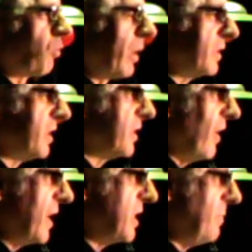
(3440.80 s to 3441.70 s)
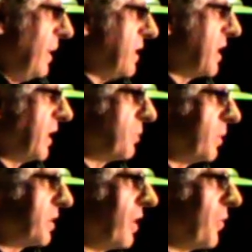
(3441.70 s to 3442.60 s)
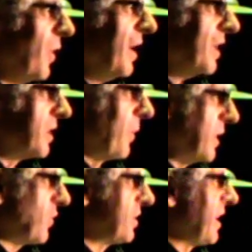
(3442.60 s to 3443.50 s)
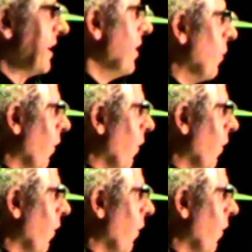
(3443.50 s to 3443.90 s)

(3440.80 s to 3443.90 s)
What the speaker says: Royal Society meetings were so interesting.